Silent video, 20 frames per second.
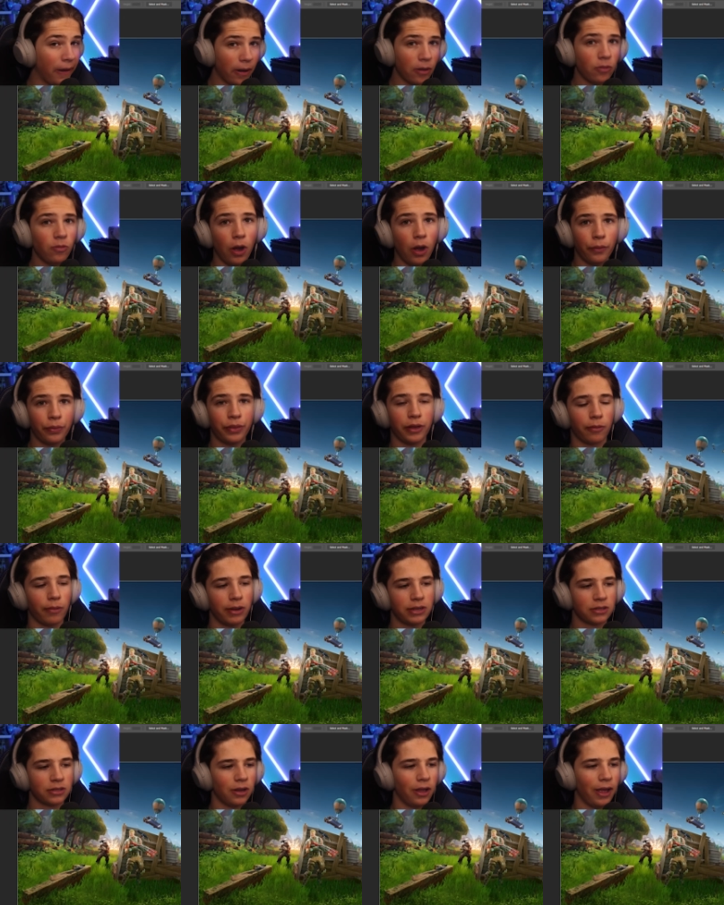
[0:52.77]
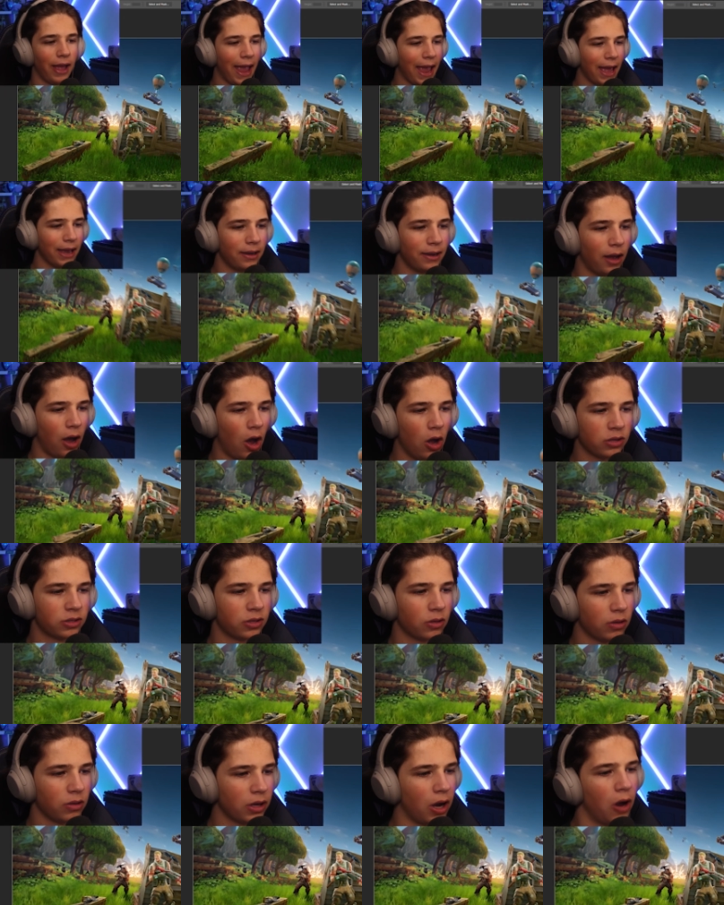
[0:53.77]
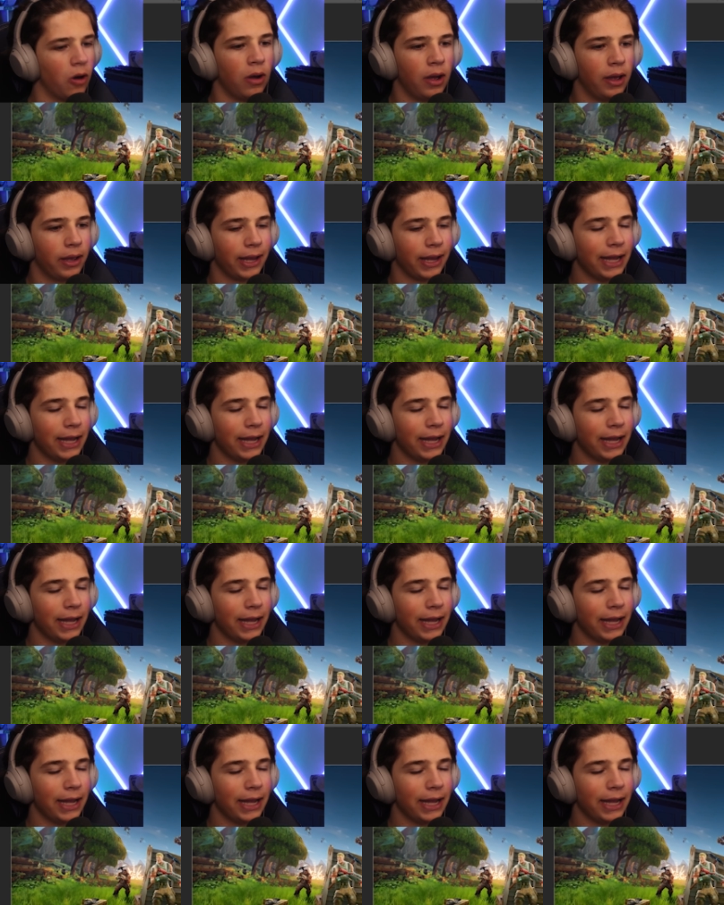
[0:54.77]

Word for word: very well with the original, and also, you know,